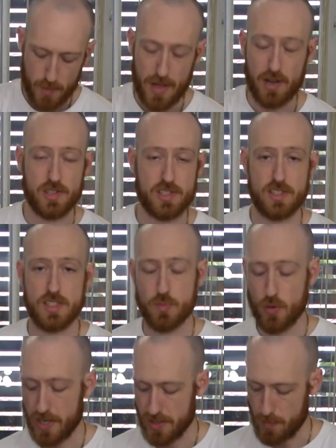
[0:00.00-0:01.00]
better it's going to
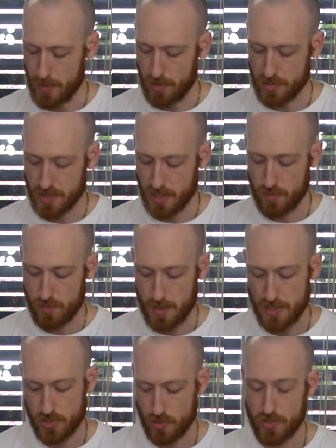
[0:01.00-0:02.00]
spring and the better it's going to
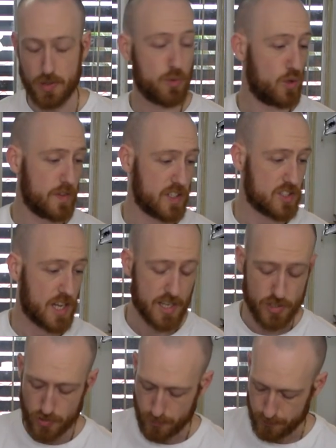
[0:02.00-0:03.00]
ferment during the proving
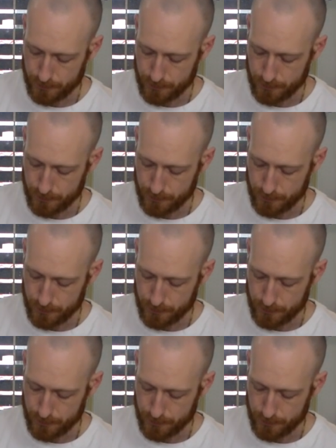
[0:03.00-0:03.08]
stage.